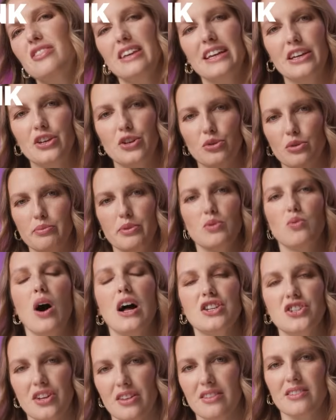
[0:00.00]
think you'll be
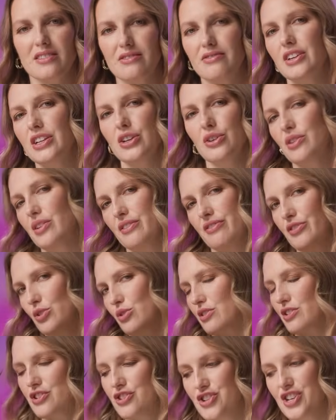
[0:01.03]
watching this video if
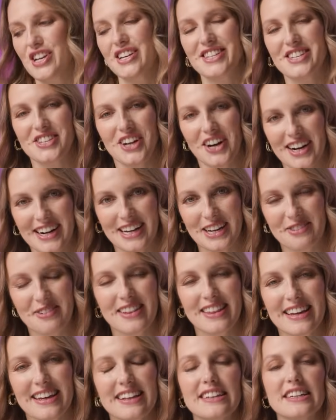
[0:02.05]
you're just starting
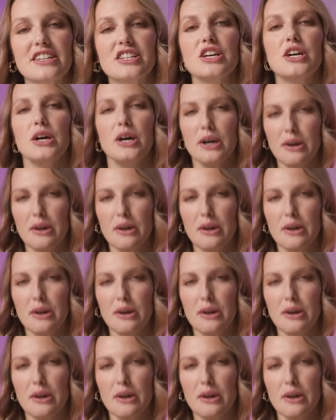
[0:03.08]
with English.